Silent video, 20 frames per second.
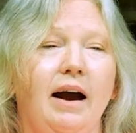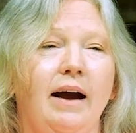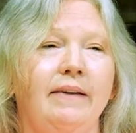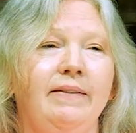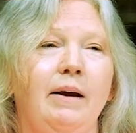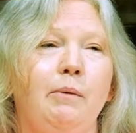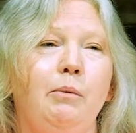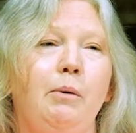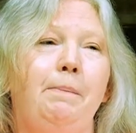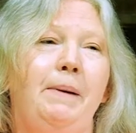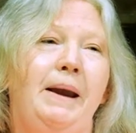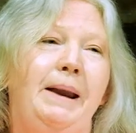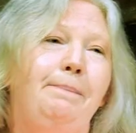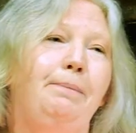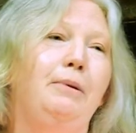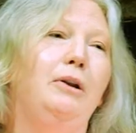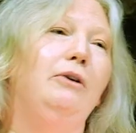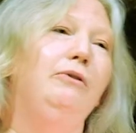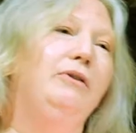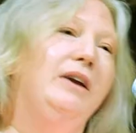And there were
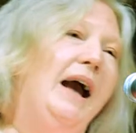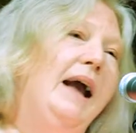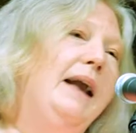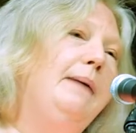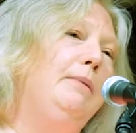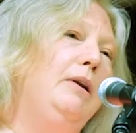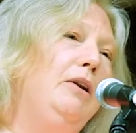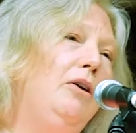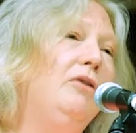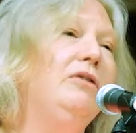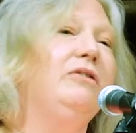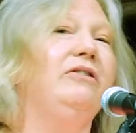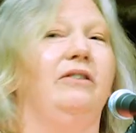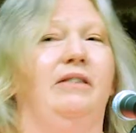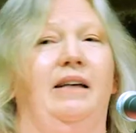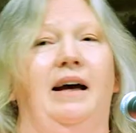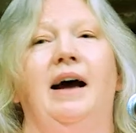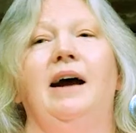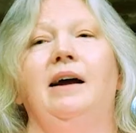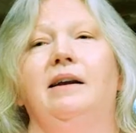people who came along
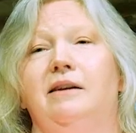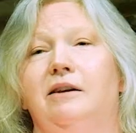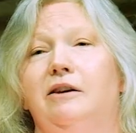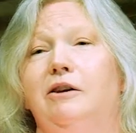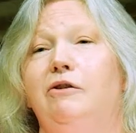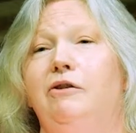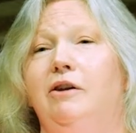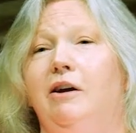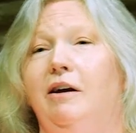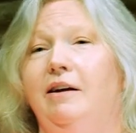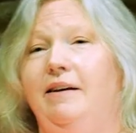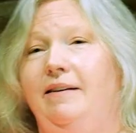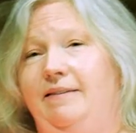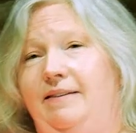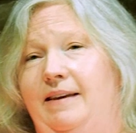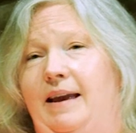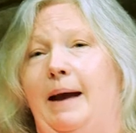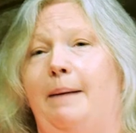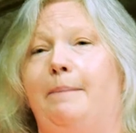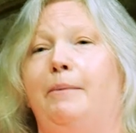to that, including I can
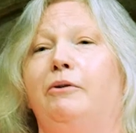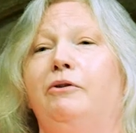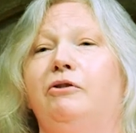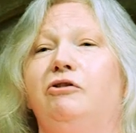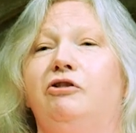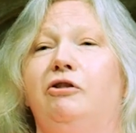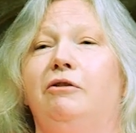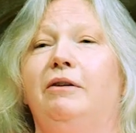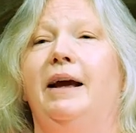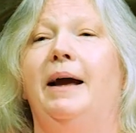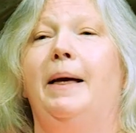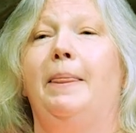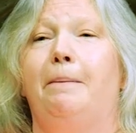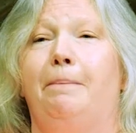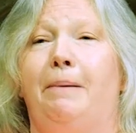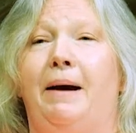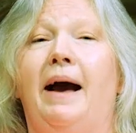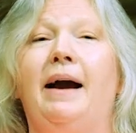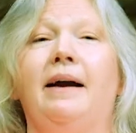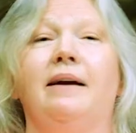see Emma and Juliet at
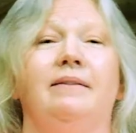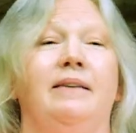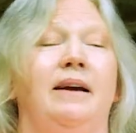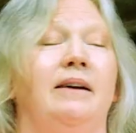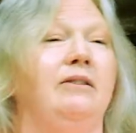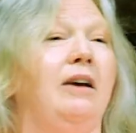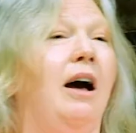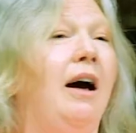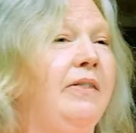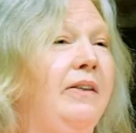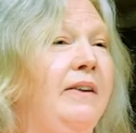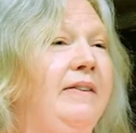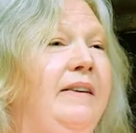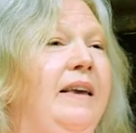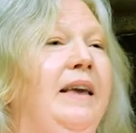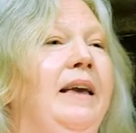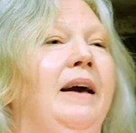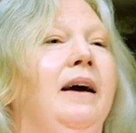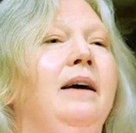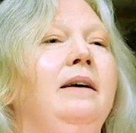the back, and there's others
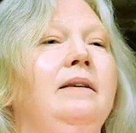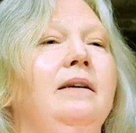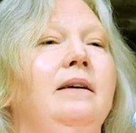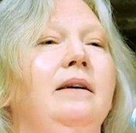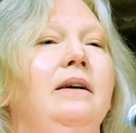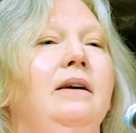here